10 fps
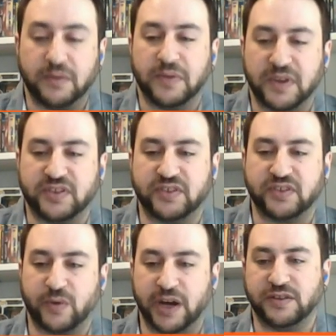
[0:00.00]
this is
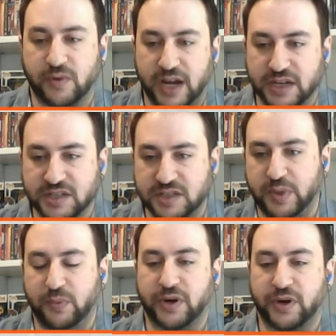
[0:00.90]
the right direction,
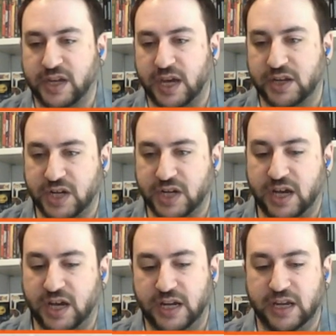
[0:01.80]
people are going to catch
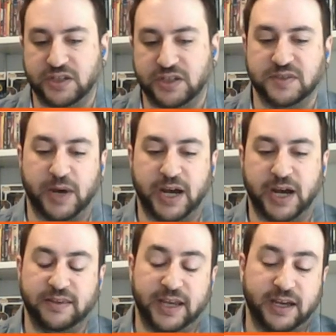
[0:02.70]
on, and she's
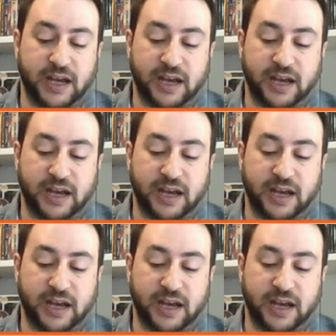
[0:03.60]
buying that.